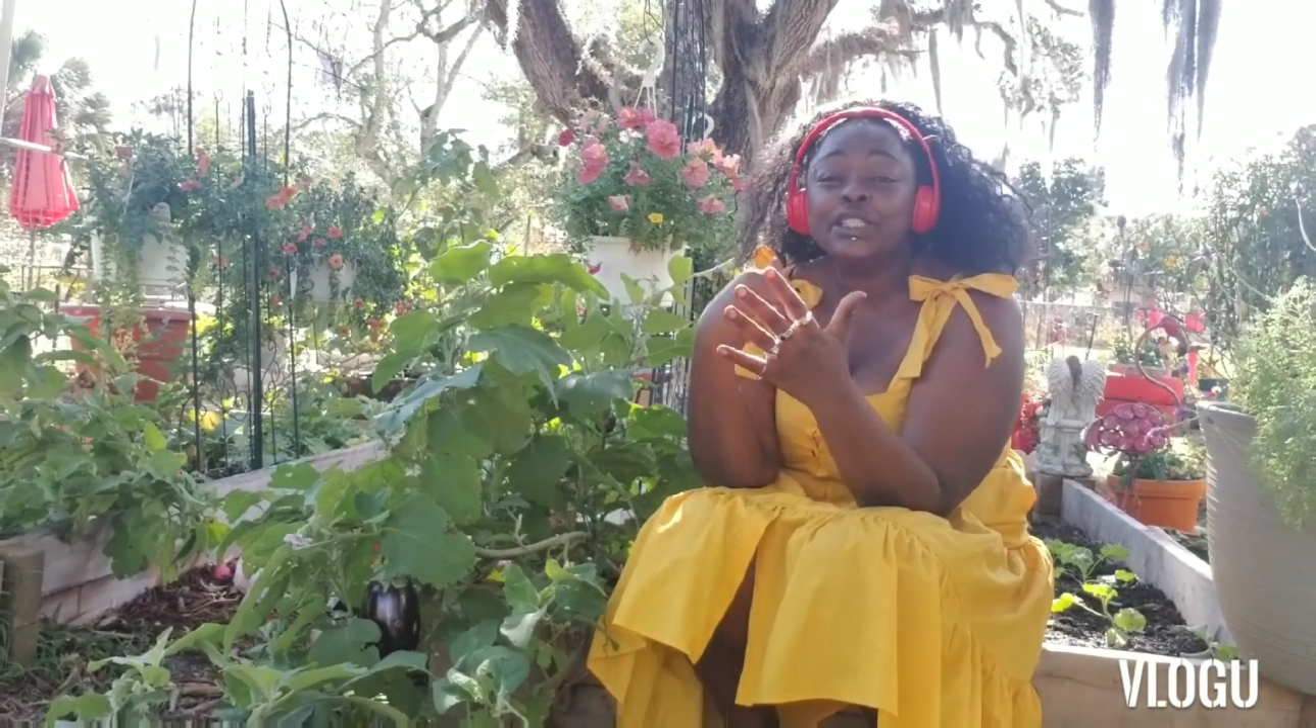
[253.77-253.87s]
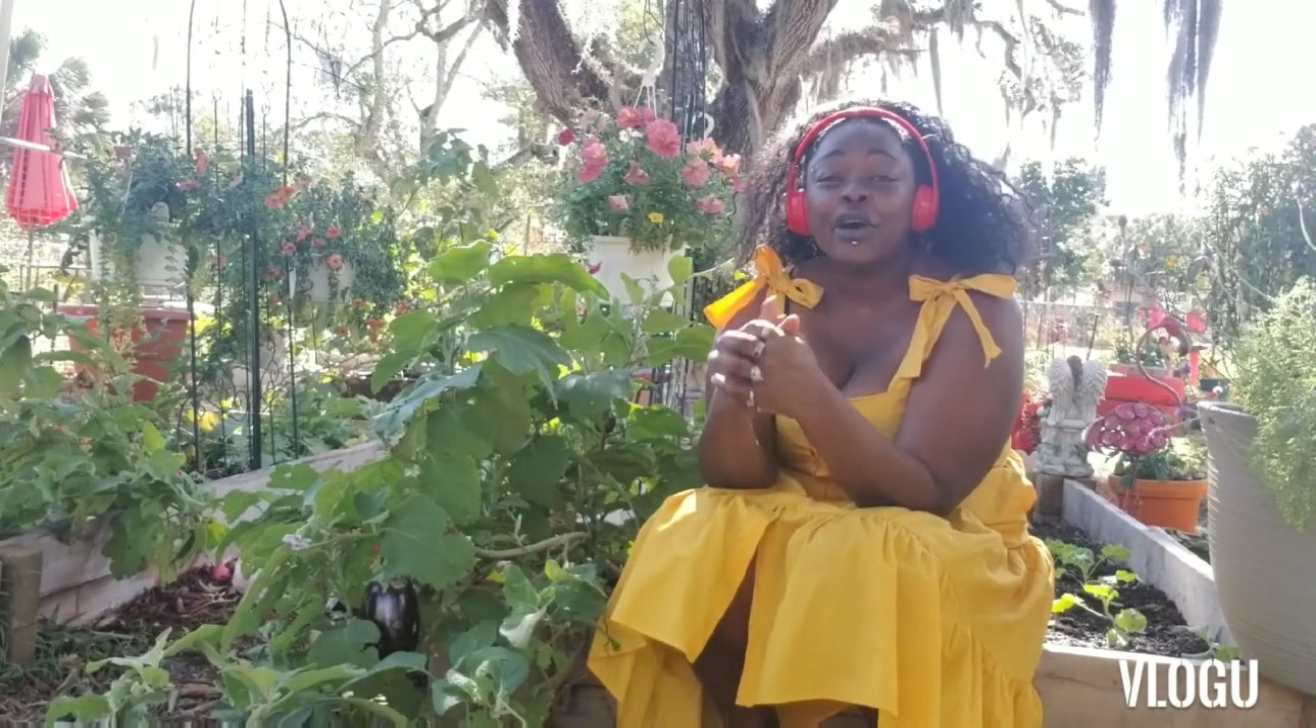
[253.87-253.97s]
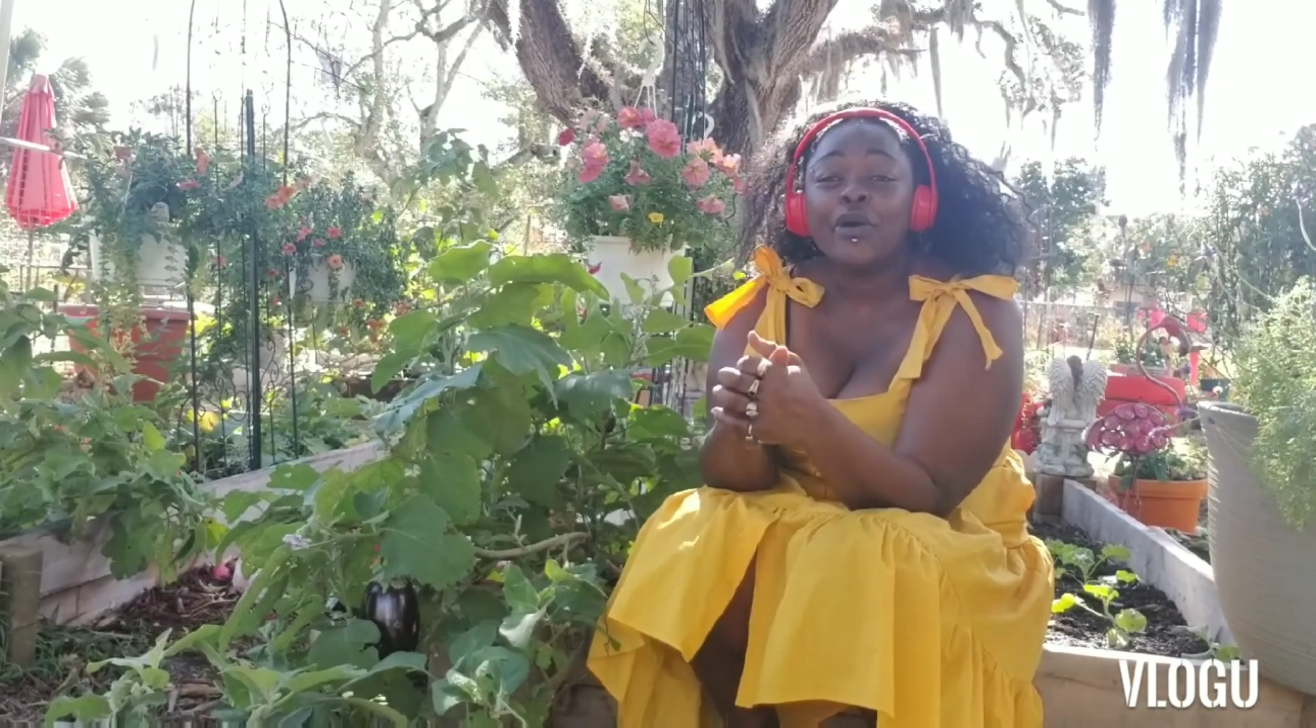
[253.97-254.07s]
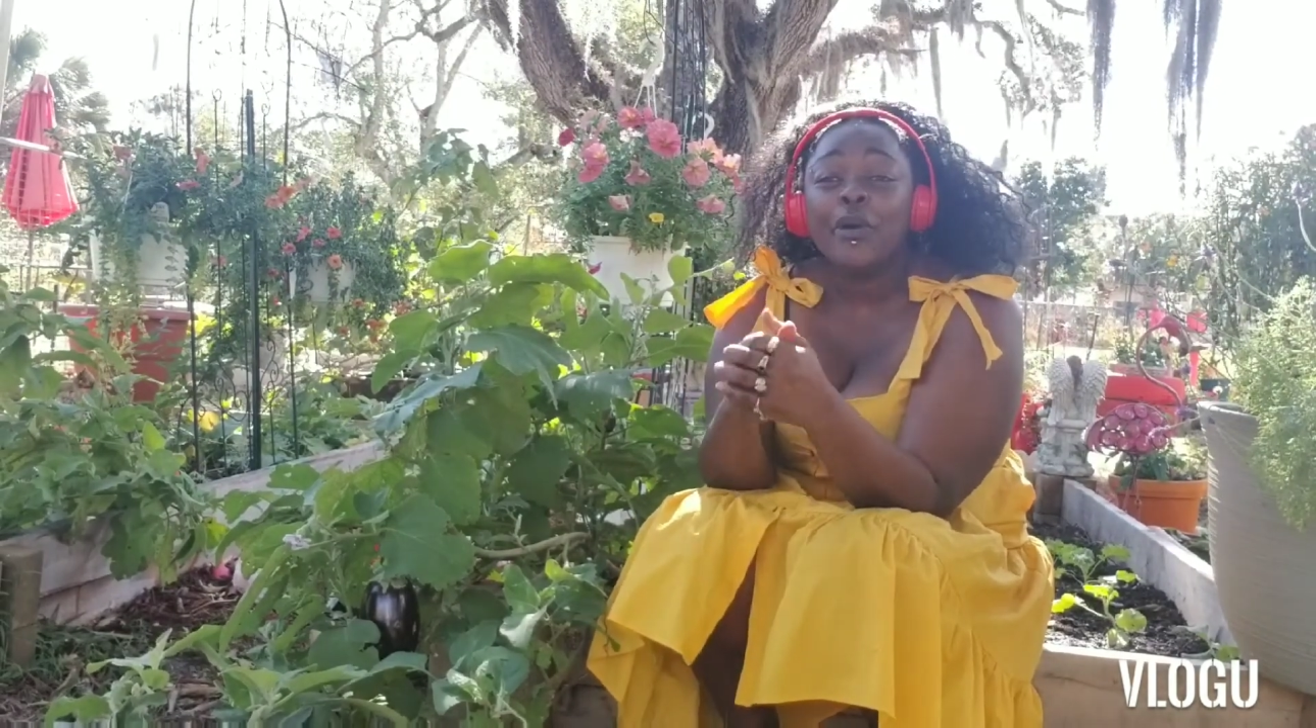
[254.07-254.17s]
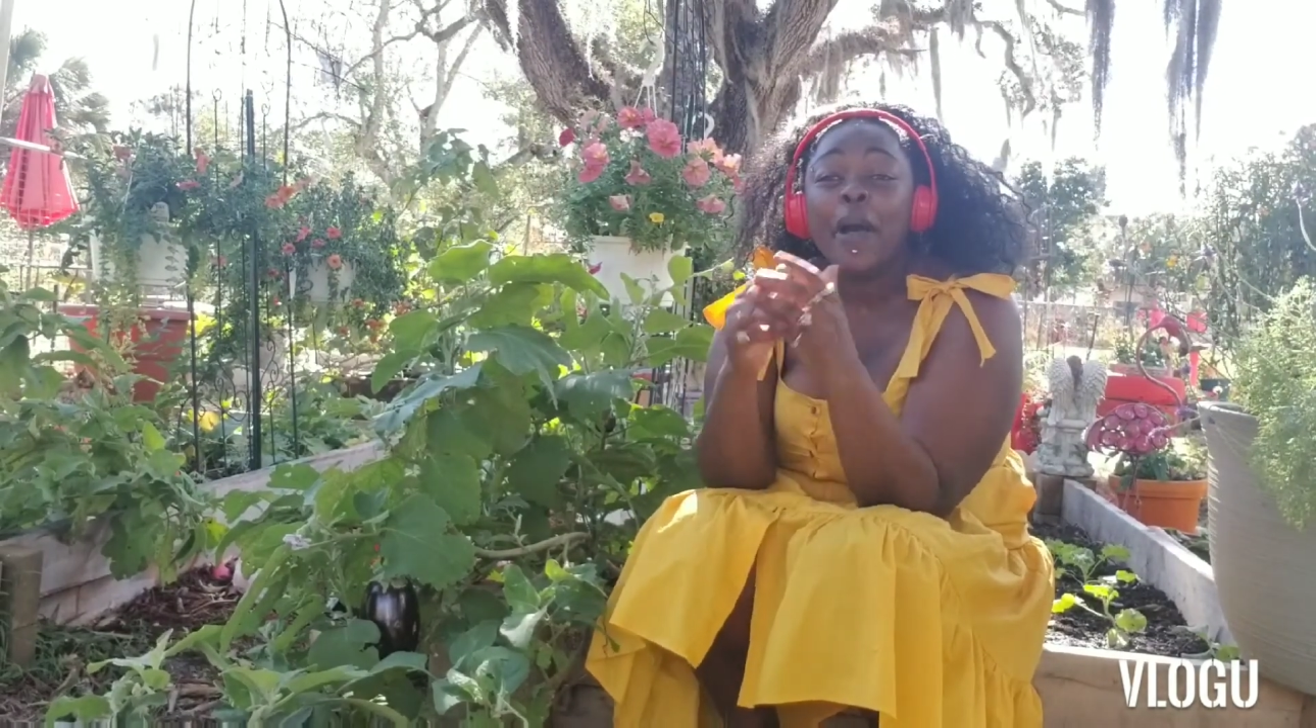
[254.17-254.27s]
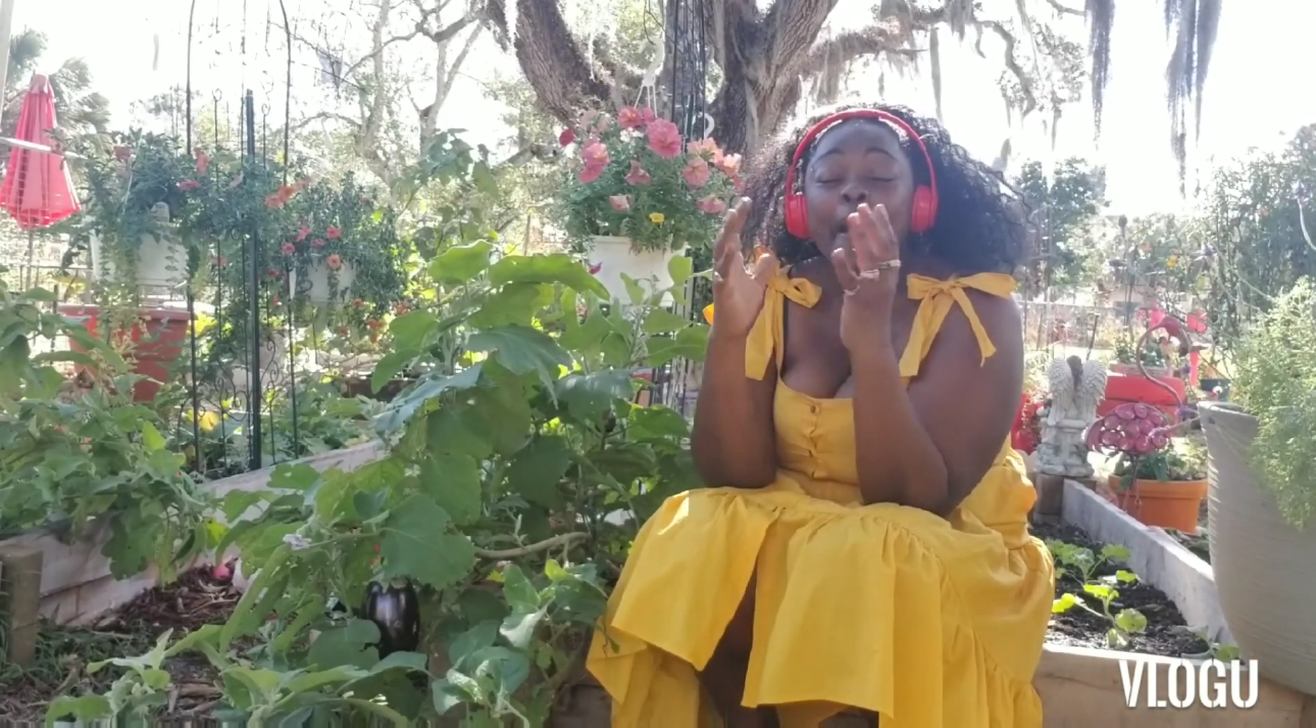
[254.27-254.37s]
so